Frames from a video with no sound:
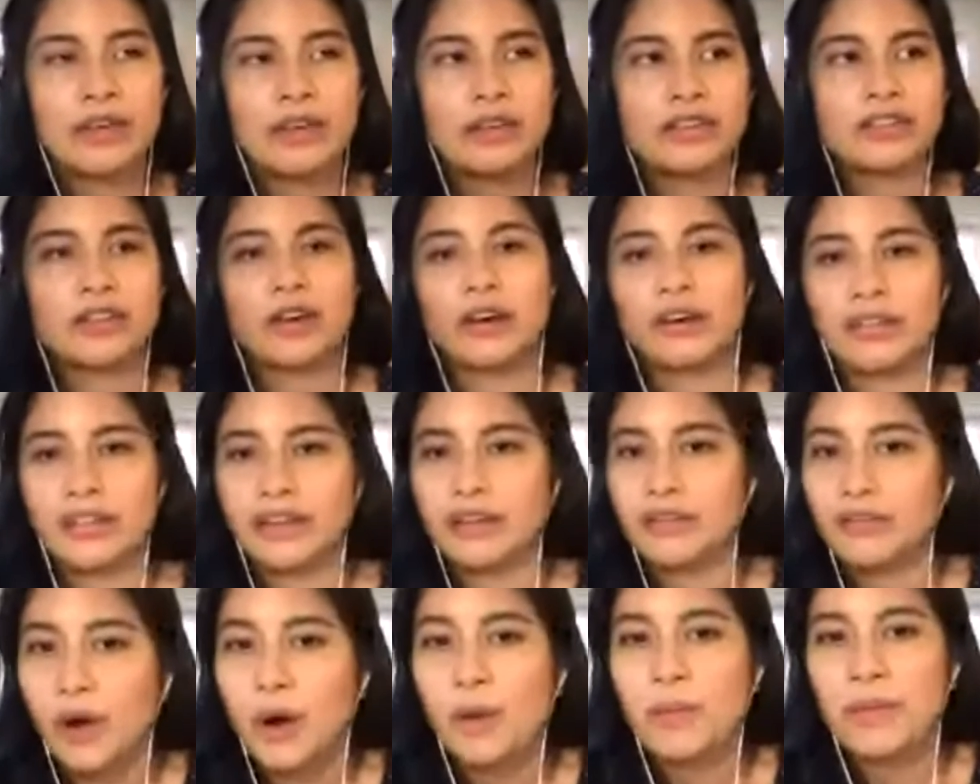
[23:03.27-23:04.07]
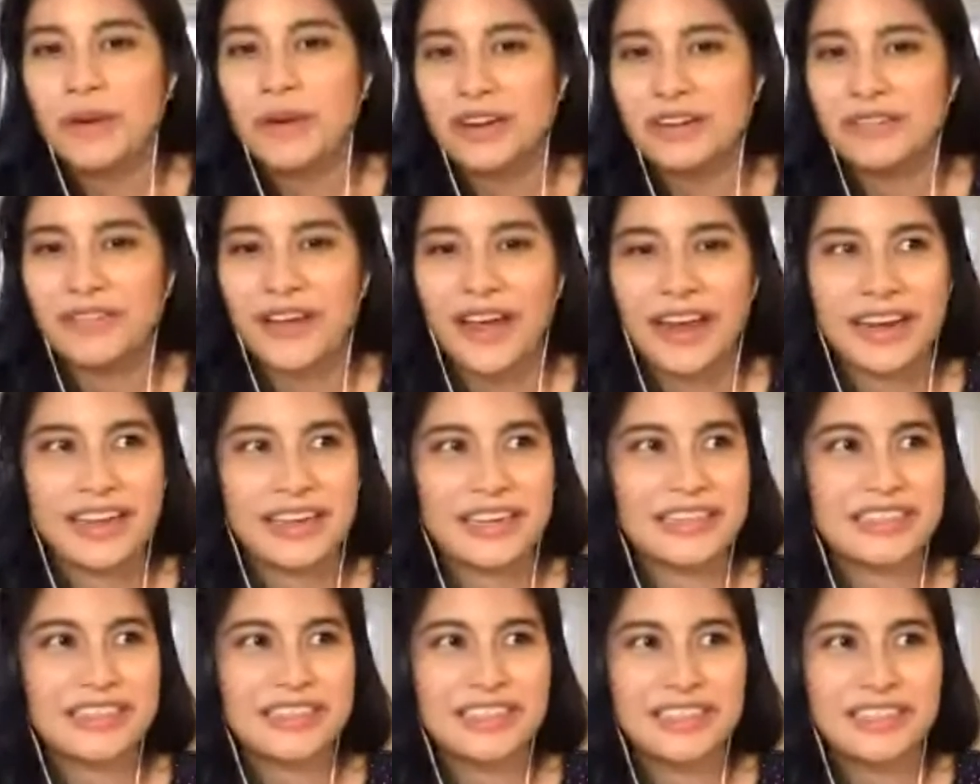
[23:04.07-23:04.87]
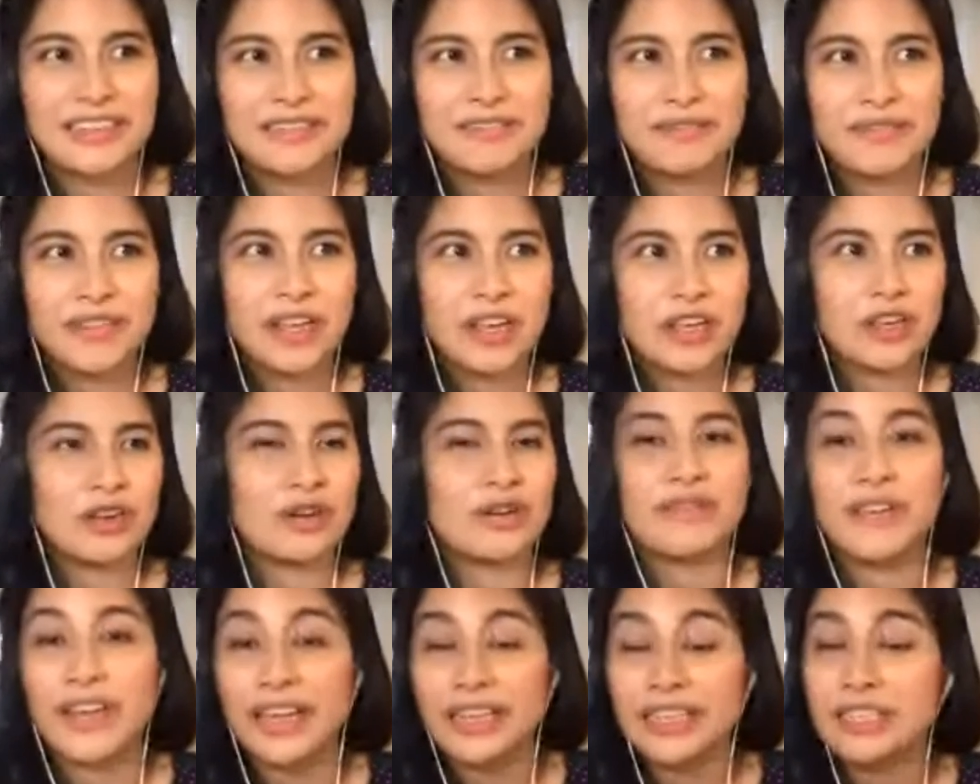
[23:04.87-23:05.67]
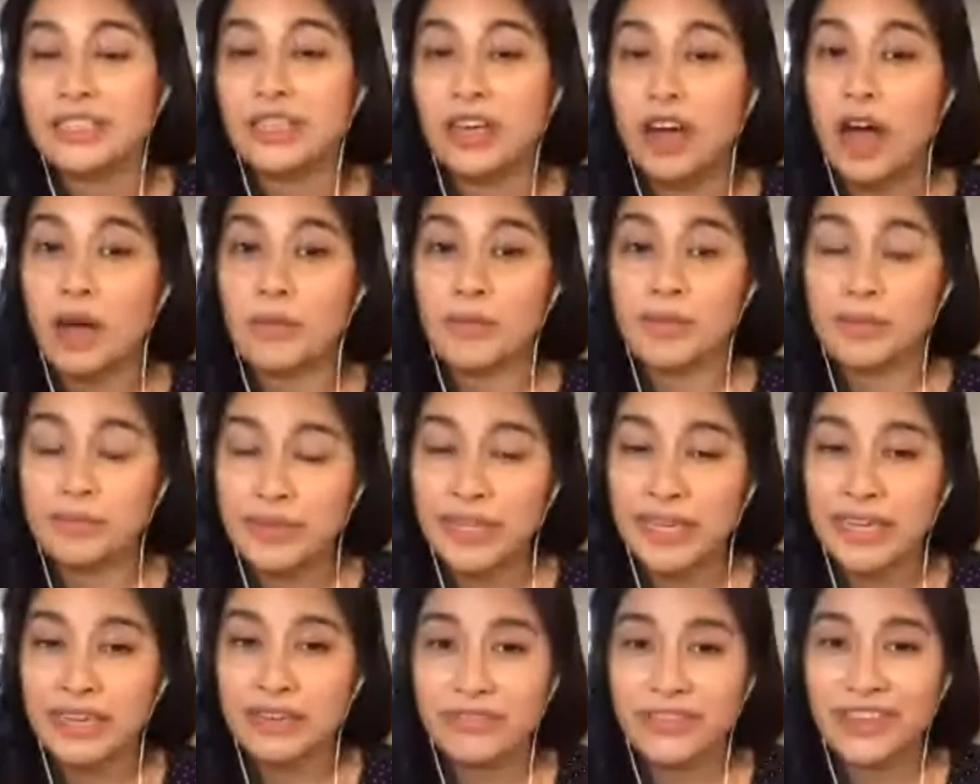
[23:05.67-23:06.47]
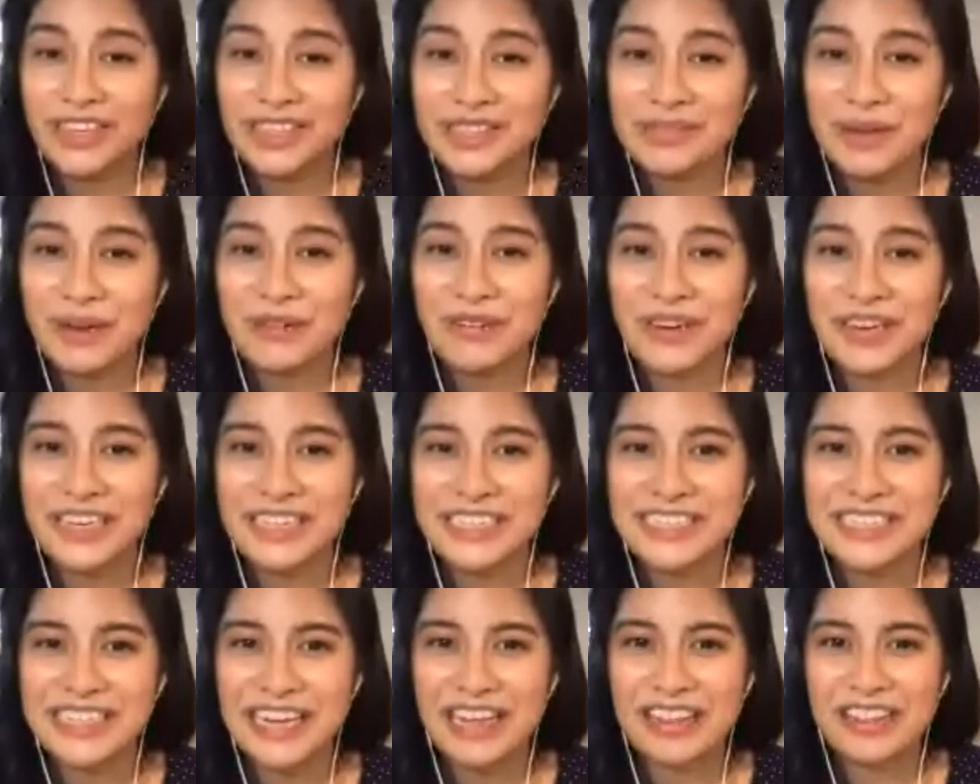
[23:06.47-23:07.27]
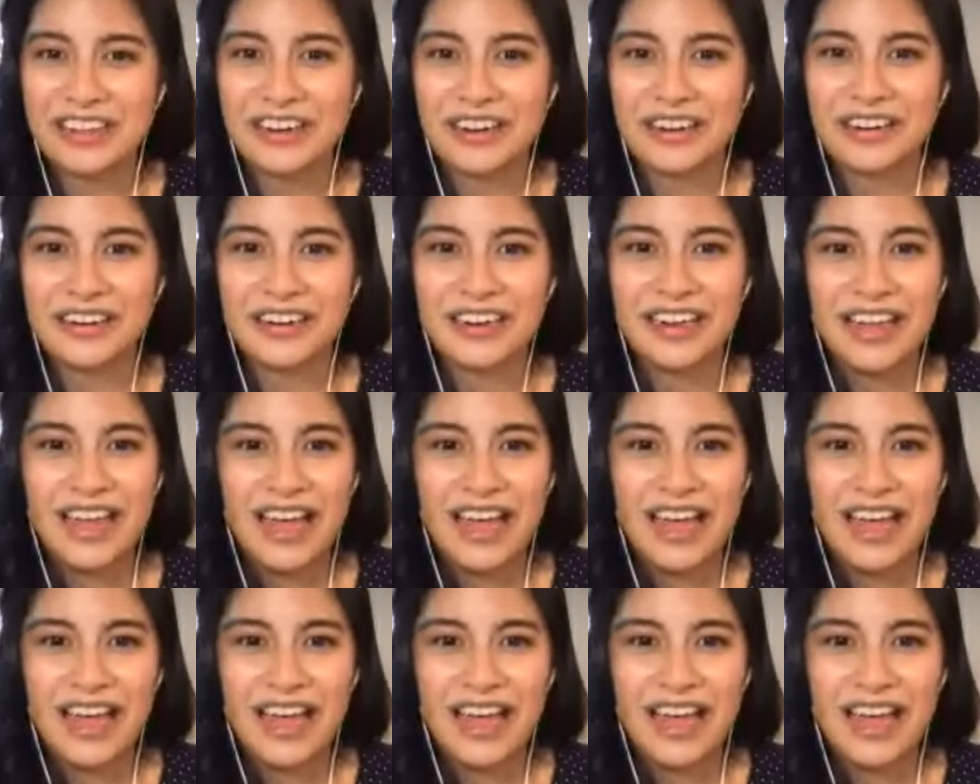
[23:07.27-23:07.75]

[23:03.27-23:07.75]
So the open advantage, you advance the common playing fields by working together.